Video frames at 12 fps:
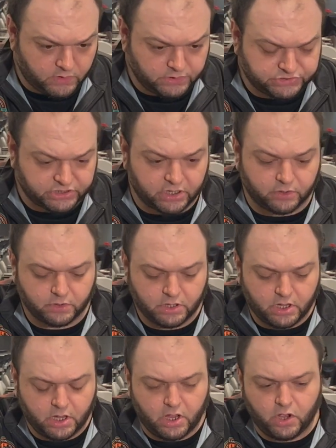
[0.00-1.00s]
So
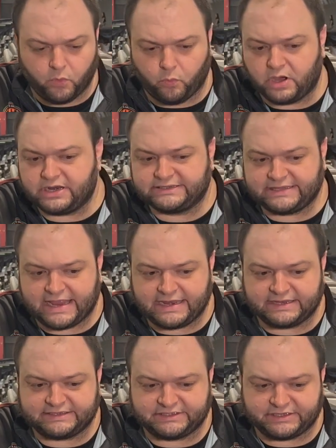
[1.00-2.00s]
what does that
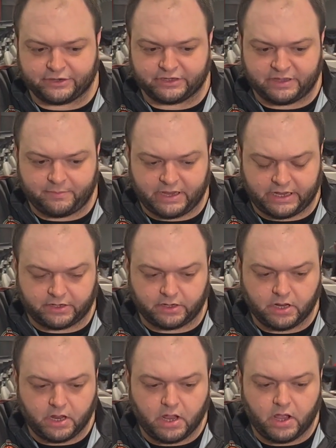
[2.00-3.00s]
necessarily mean?
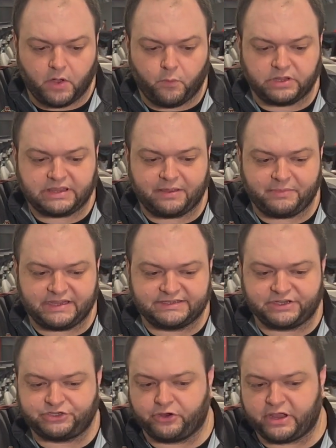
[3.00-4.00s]
What that
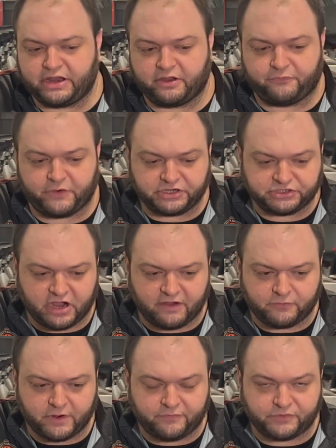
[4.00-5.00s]
means is you're getting a fresh
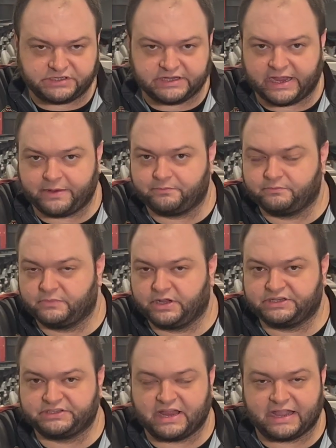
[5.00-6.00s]
cover every time.
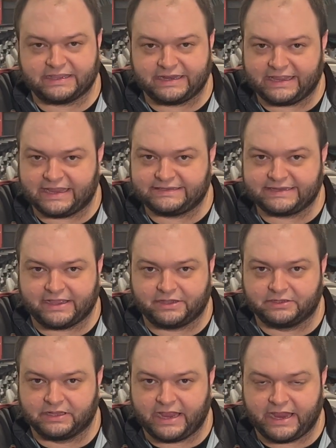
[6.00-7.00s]
It's not going to get
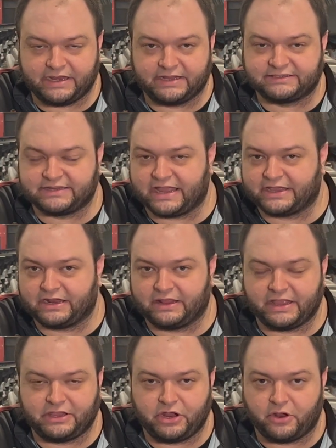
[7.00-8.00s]
down lane. It's not going
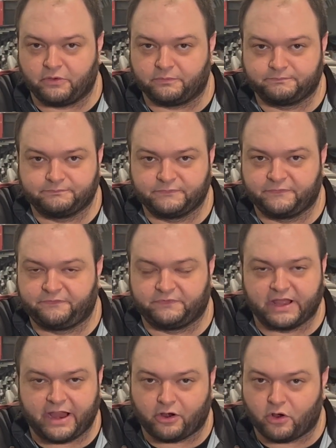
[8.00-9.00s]
to
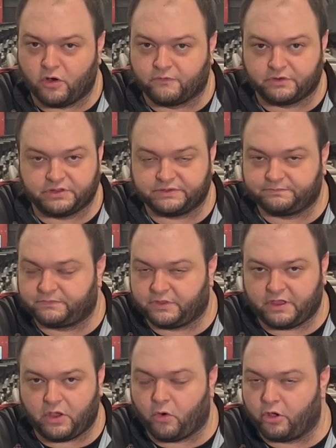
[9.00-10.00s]
flare over
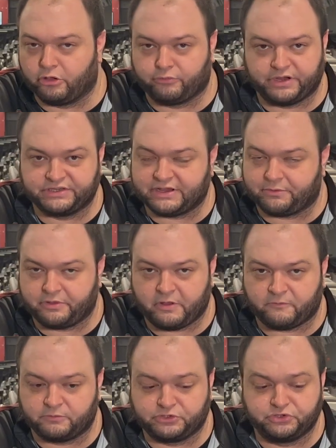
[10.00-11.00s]
the oil rings that were there
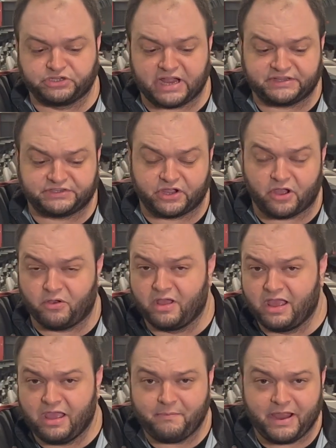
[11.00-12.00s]
from 2 shots ago.
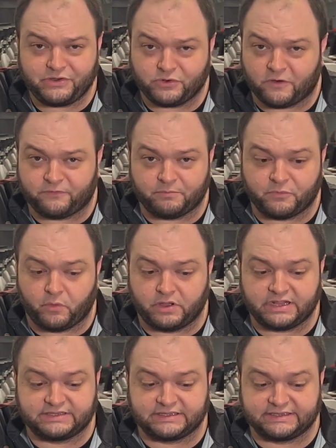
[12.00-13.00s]
It might do it from the one
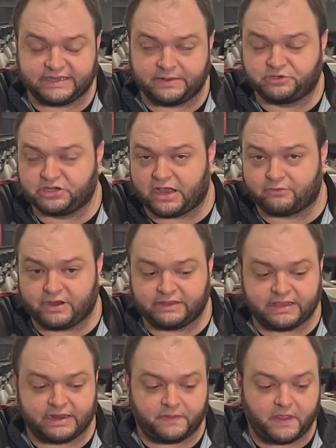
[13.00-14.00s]
that's in the same shot right
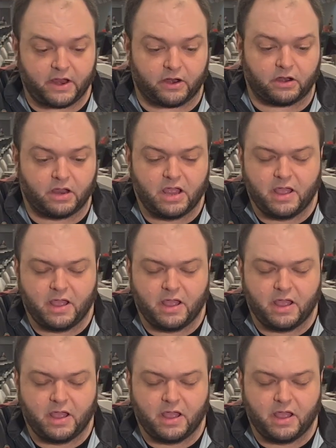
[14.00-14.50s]
then and there,